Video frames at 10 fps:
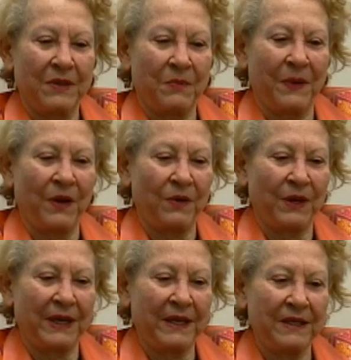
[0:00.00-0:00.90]
Well,
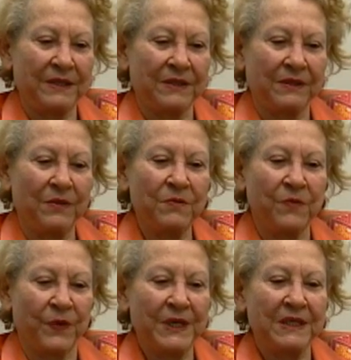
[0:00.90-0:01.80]
Paul had his own
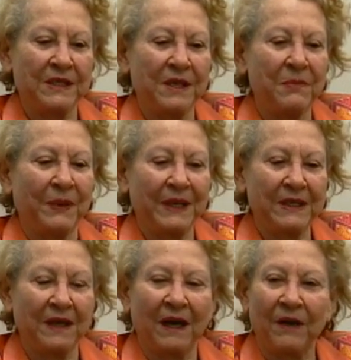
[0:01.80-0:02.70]
friends, and he
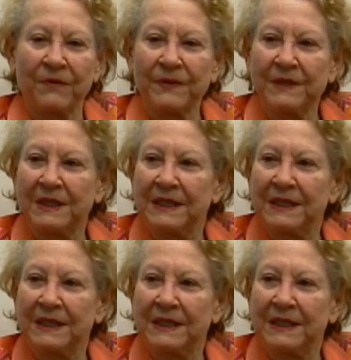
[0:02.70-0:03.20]
played golf and